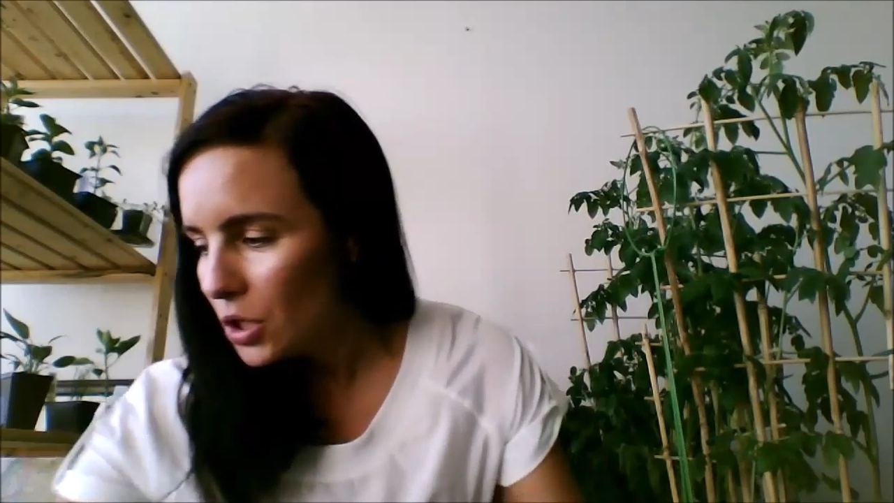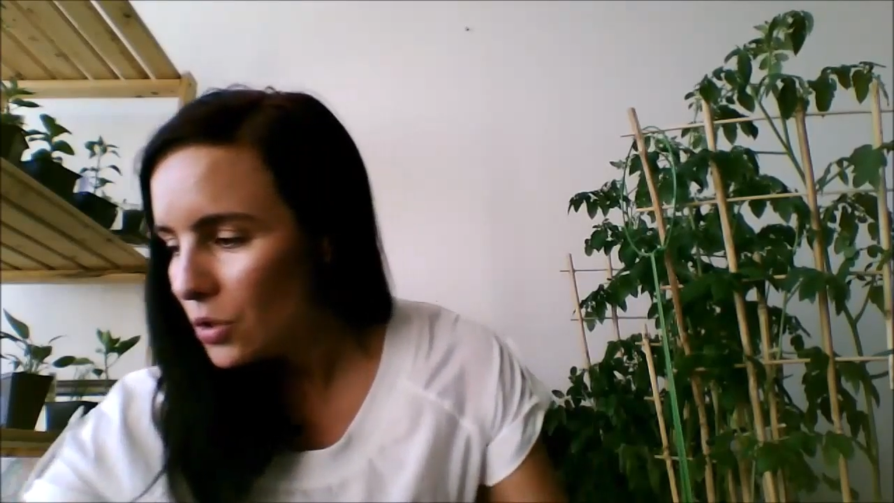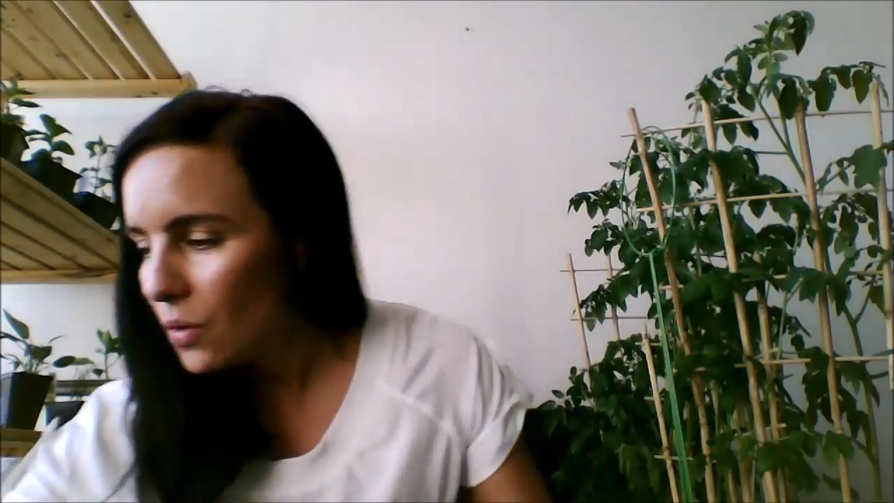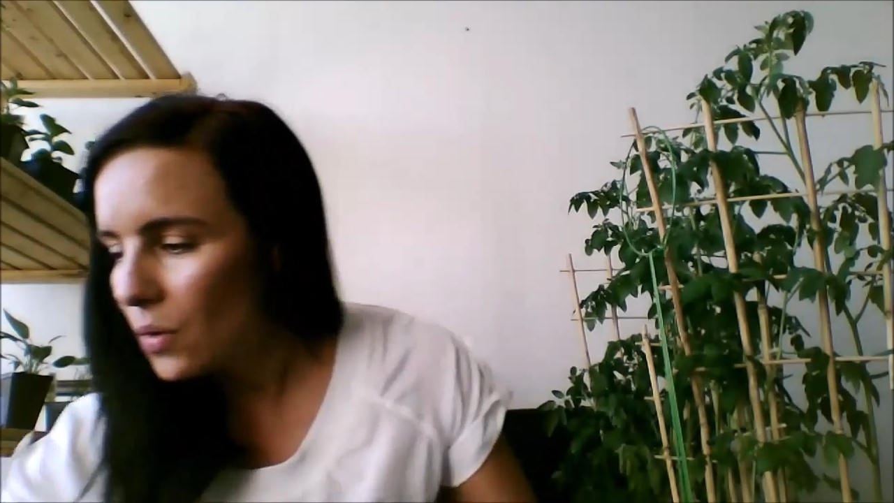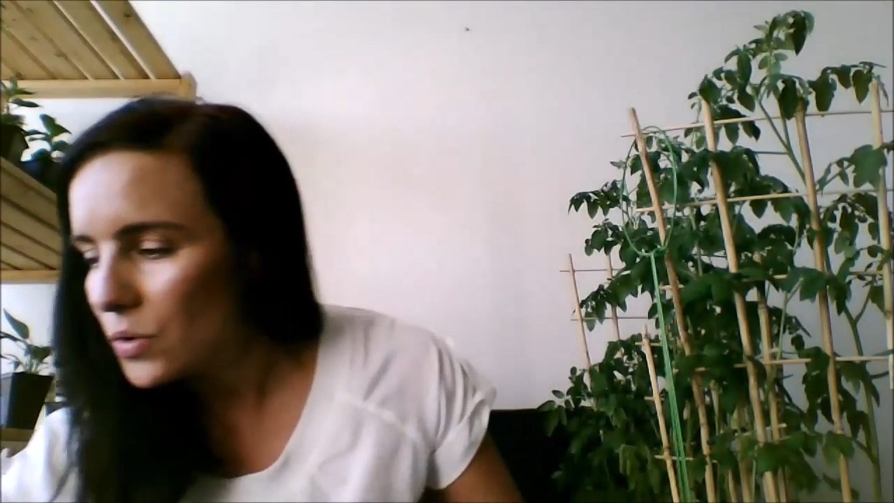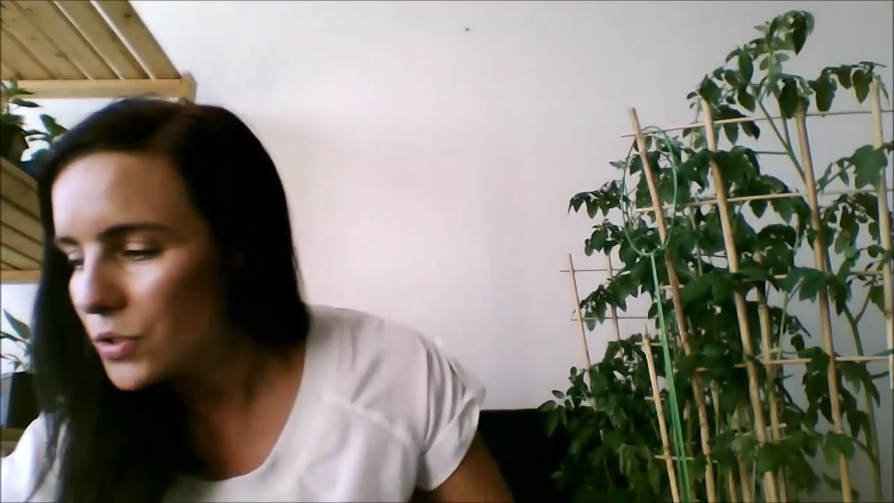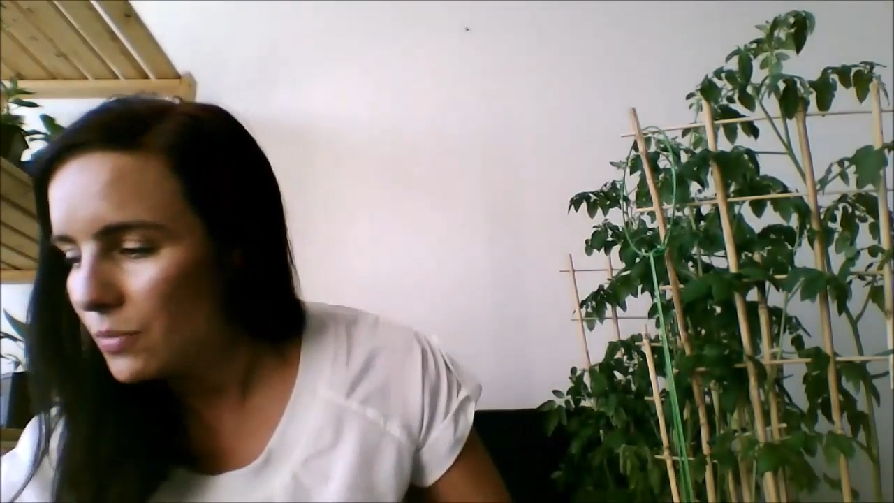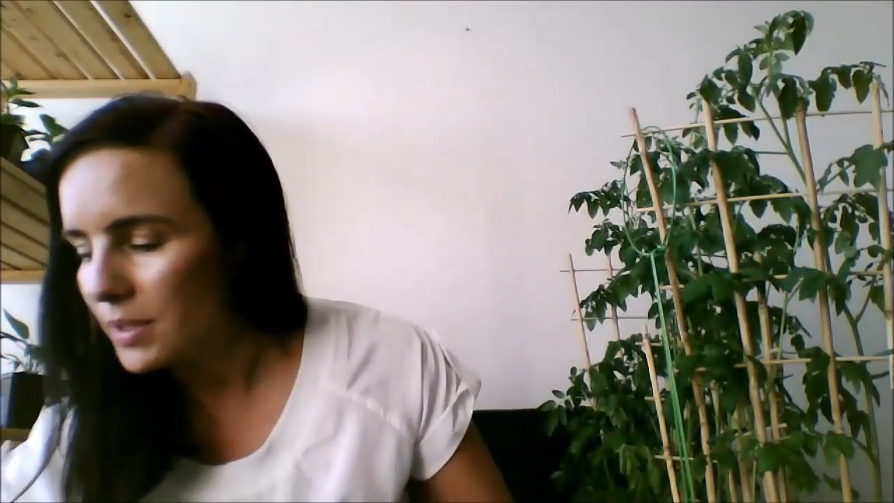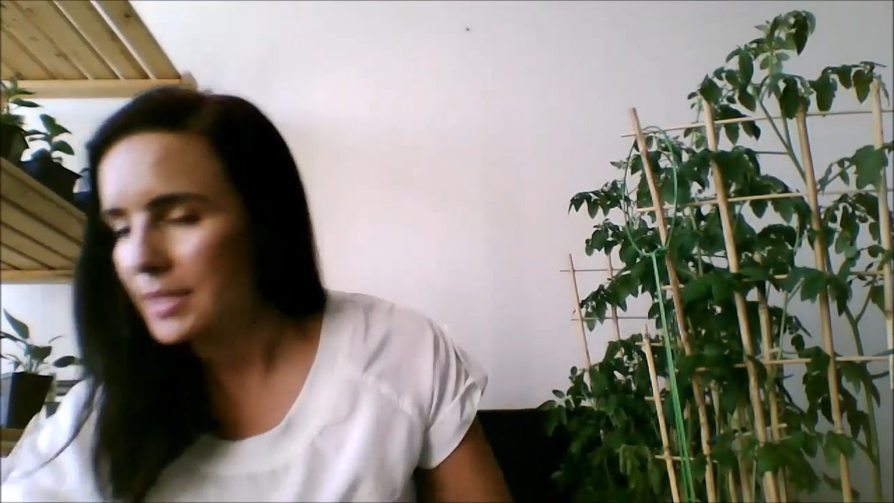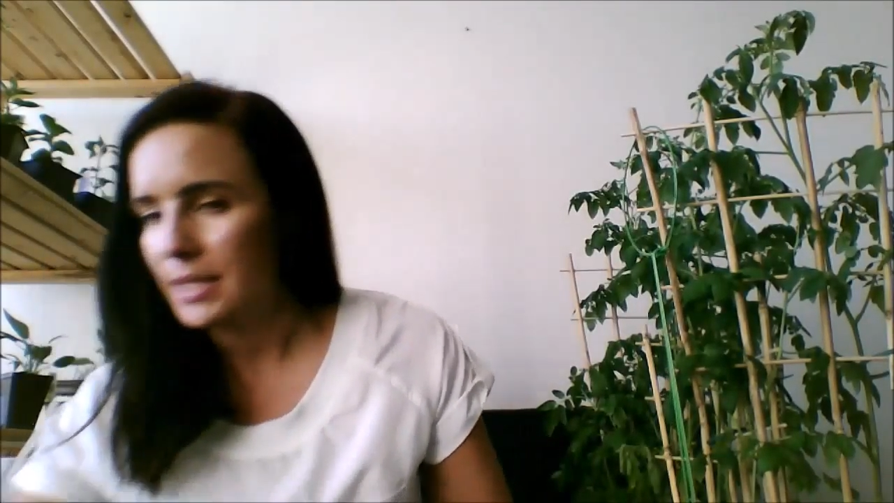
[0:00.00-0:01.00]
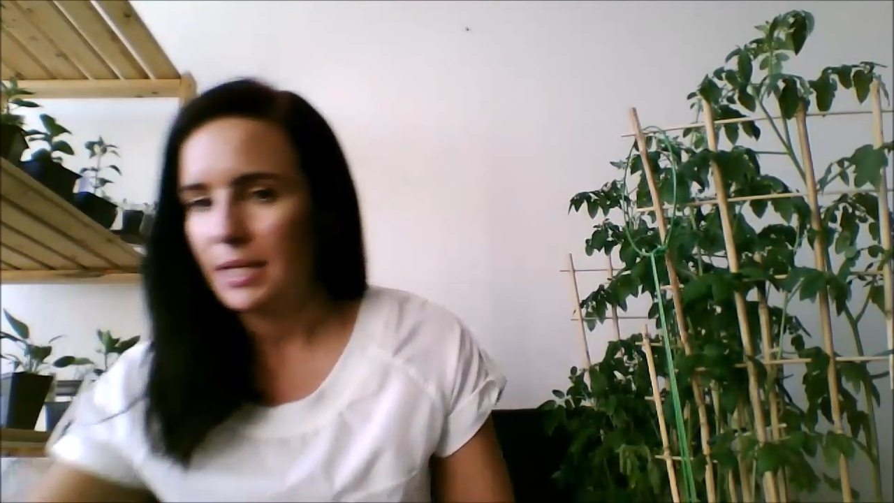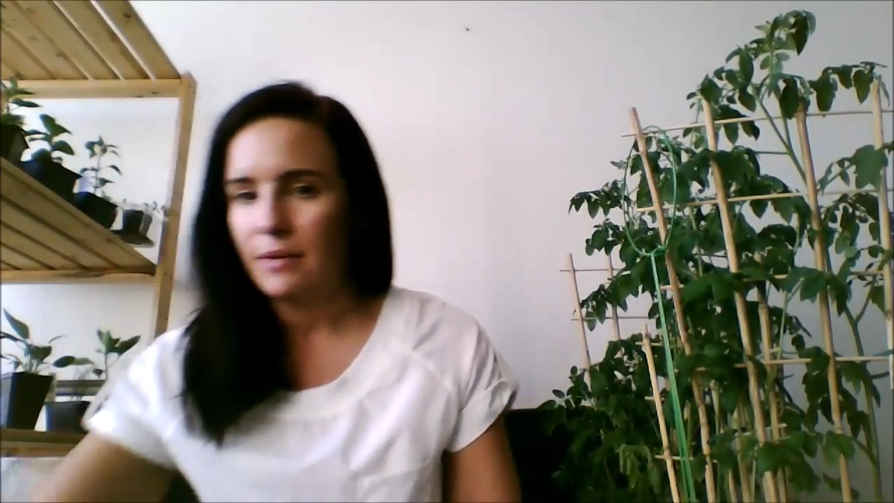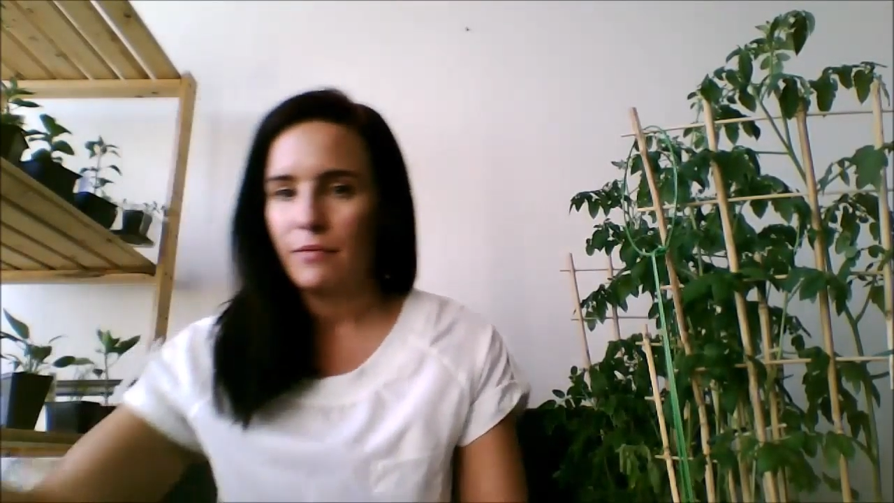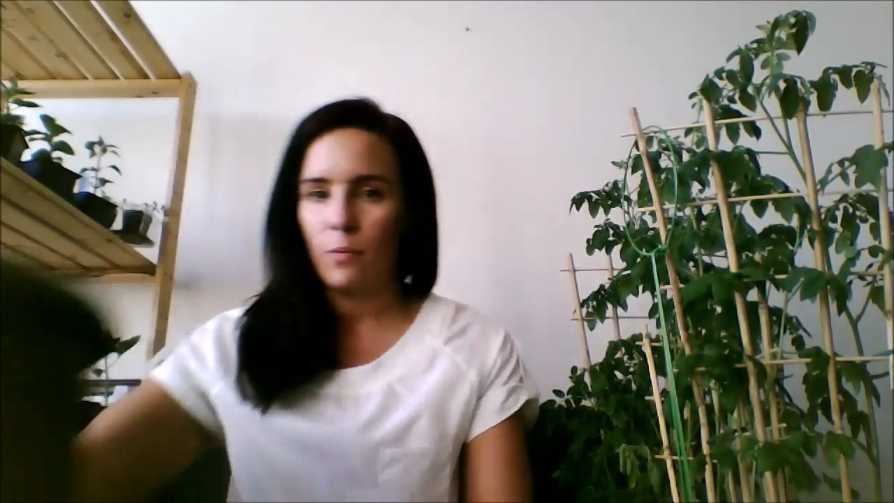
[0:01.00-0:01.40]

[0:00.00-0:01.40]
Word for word: You'll also receive